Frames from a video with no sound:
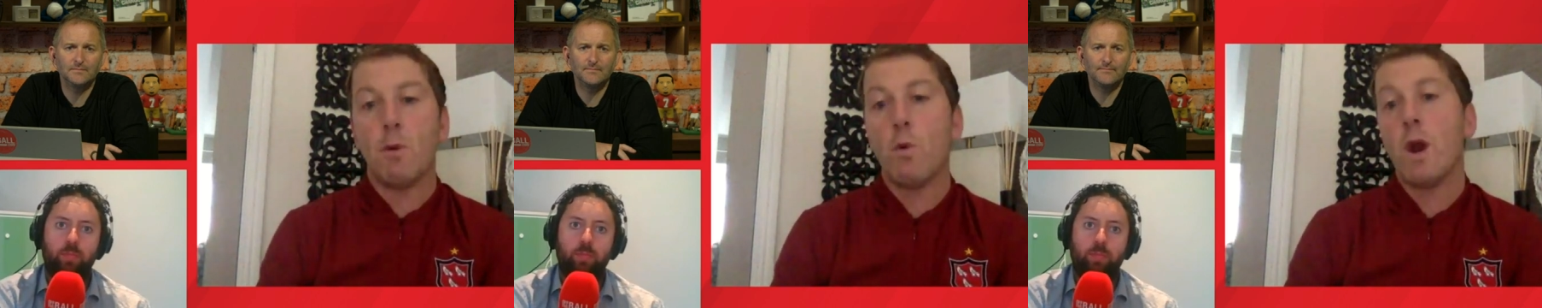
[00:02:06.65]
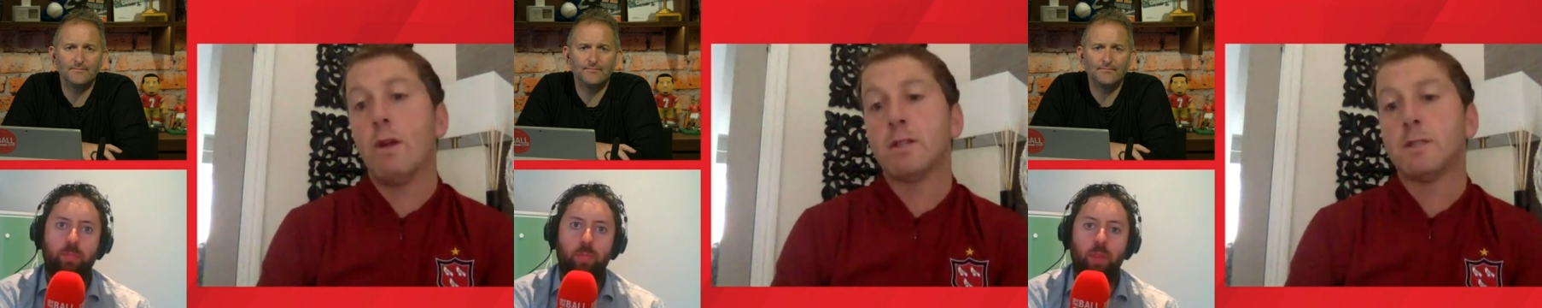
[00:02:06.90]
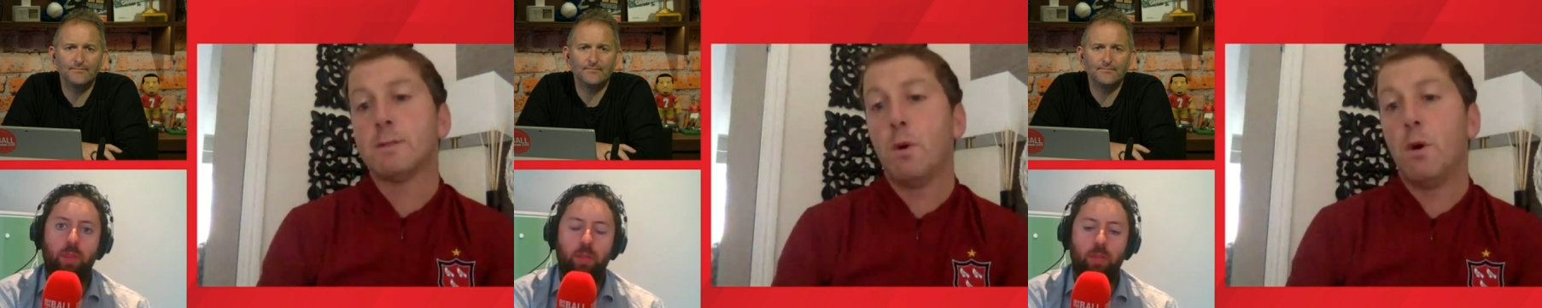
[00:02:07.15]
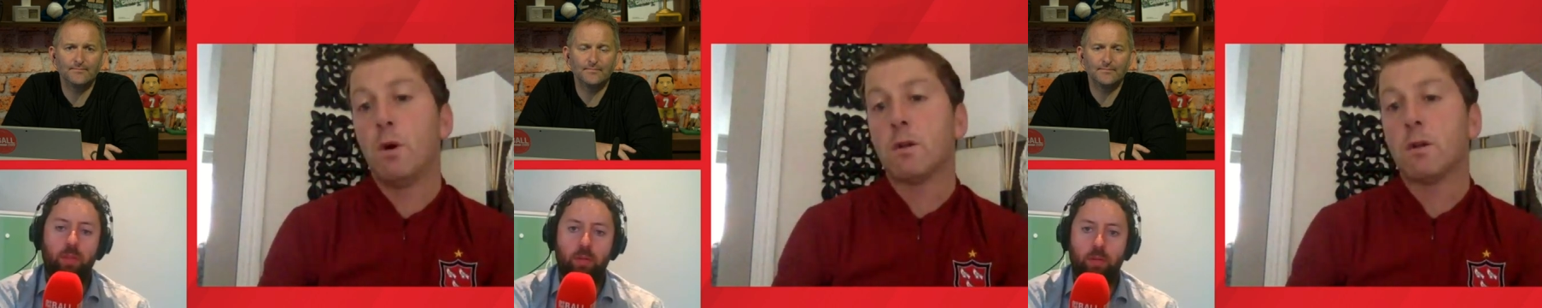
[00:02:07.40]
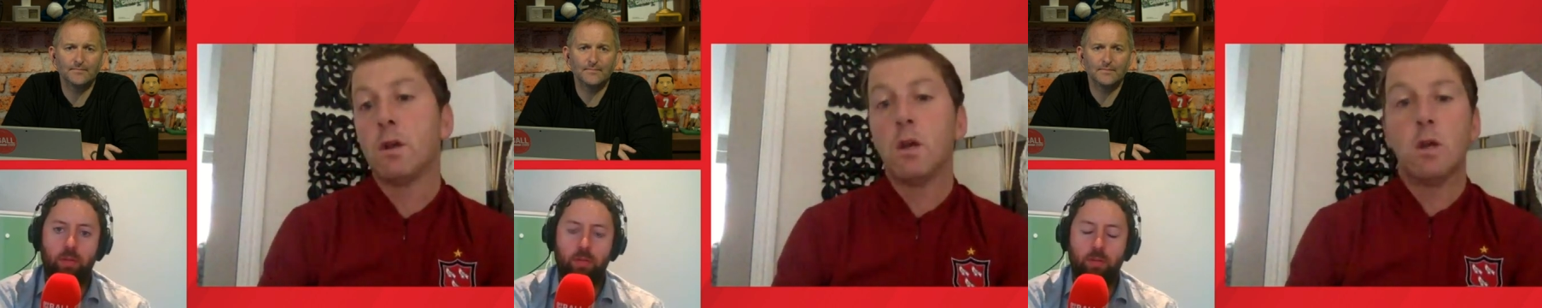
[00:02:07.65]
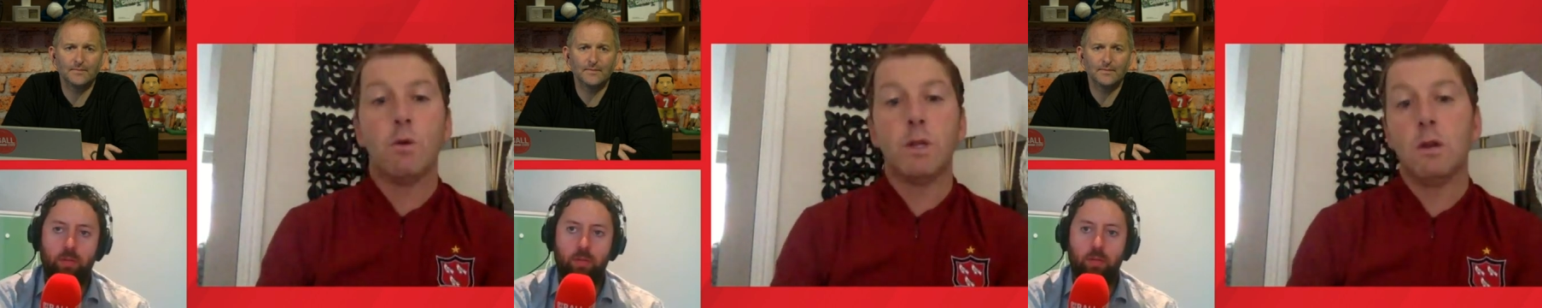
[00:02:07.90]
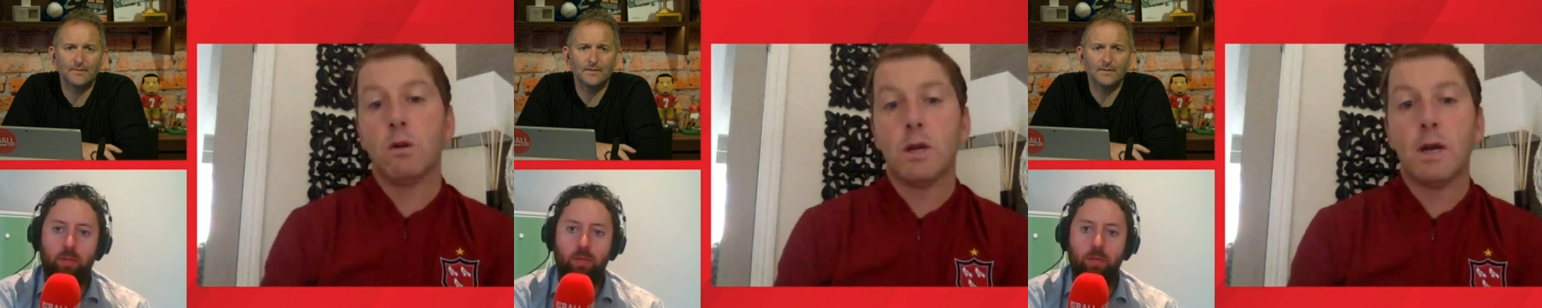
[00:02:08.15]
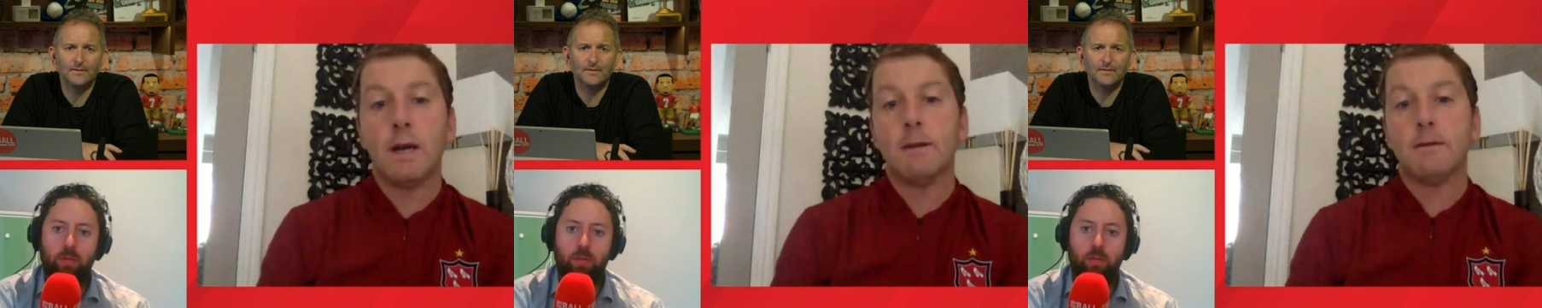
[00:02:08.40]
Speaker 1: But where is sport when you
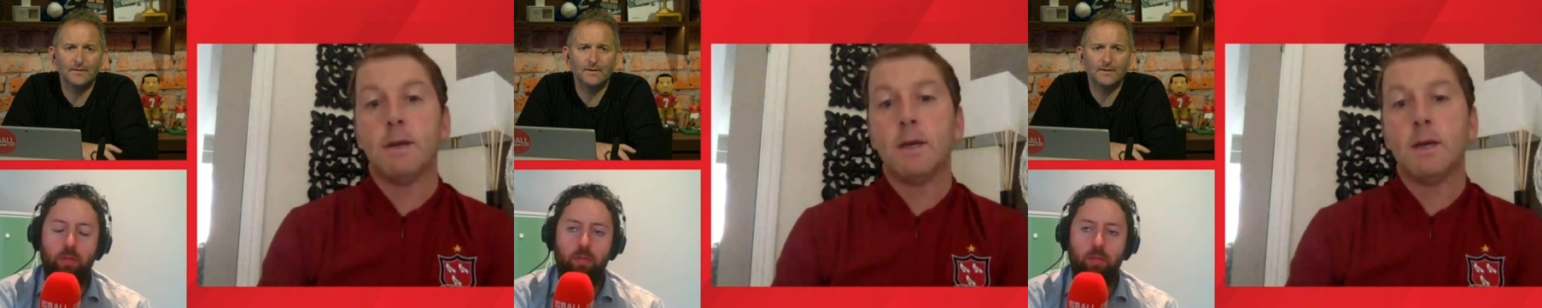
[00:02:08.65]
look at